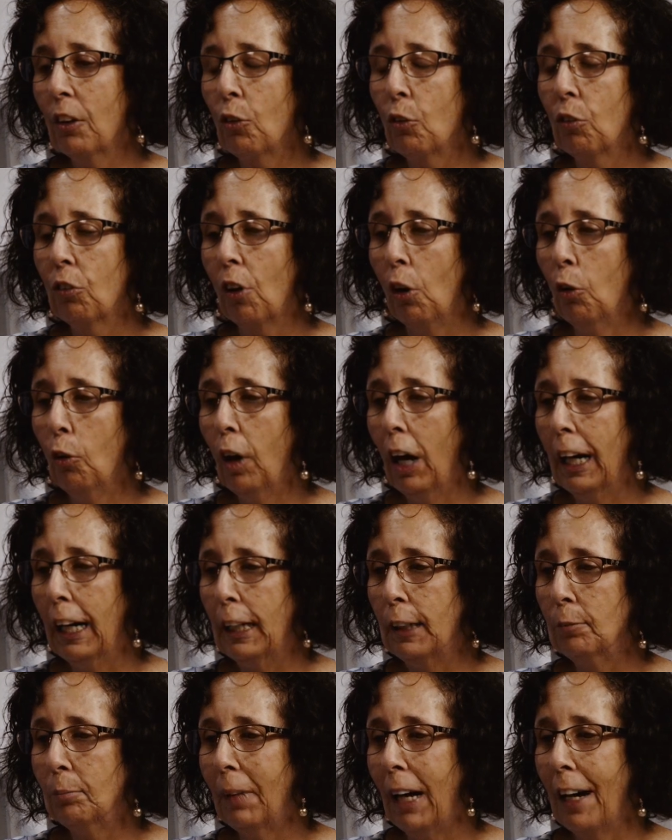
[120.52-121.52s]
So
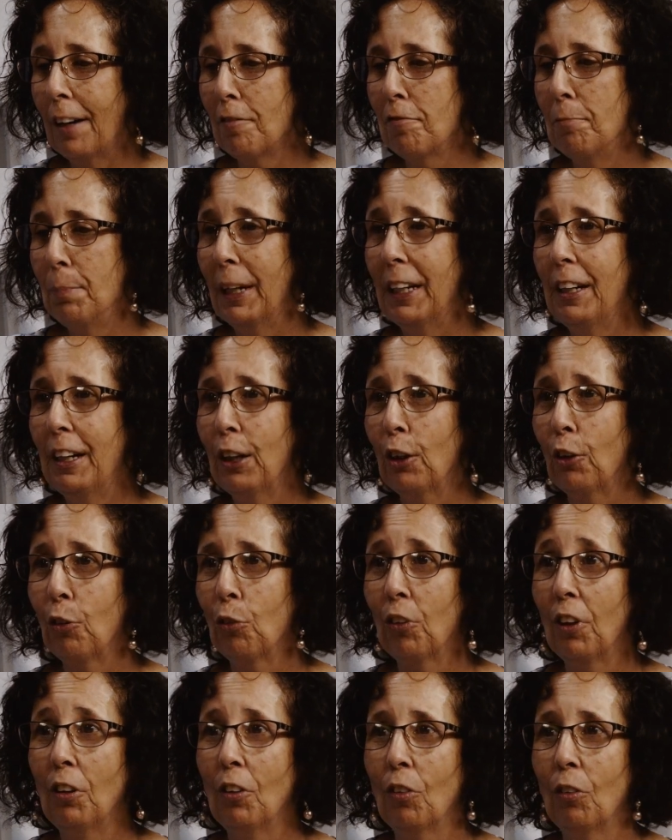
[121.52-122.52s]
I've been here
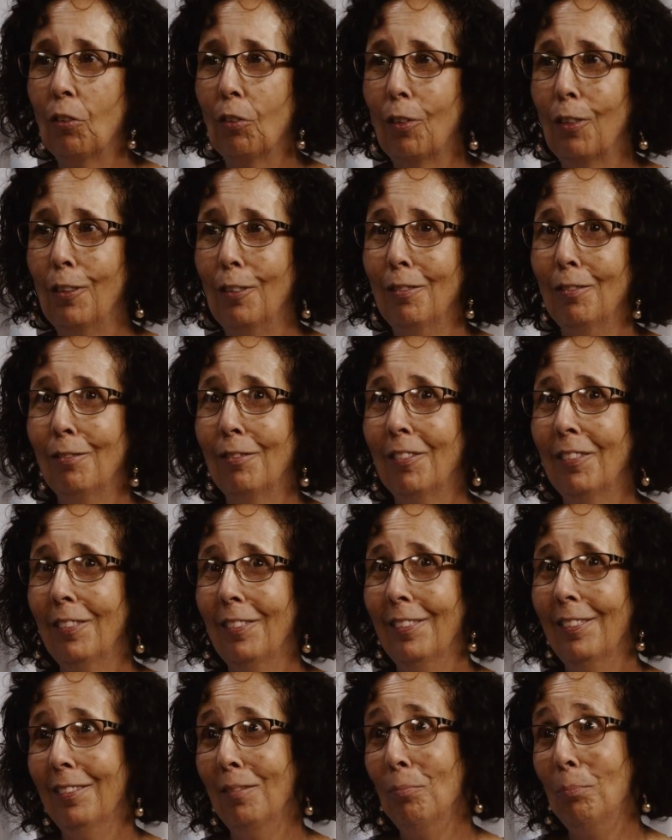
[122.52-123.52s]
since
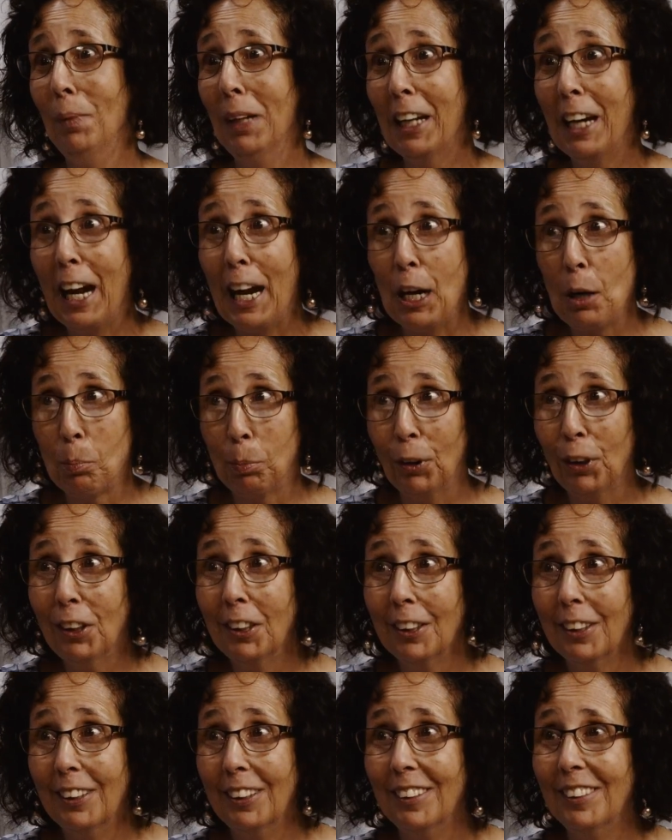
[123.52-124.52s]
mid-April.